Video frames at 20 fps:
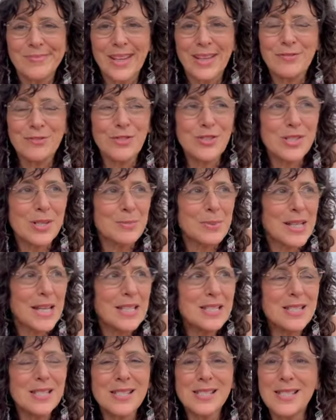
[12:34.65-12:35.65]
If they're someone
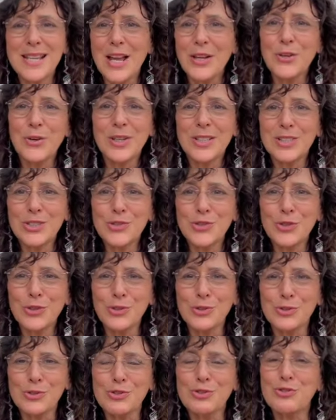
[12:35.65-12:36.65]
else's, now you get to
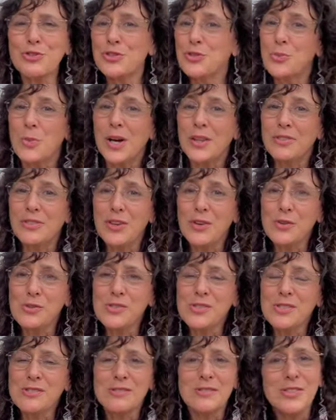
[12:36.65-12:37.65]
choose. Do you want
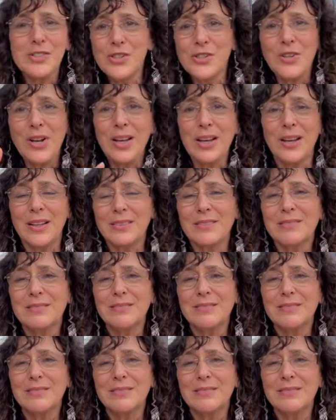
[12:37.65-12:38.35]
those or do you not?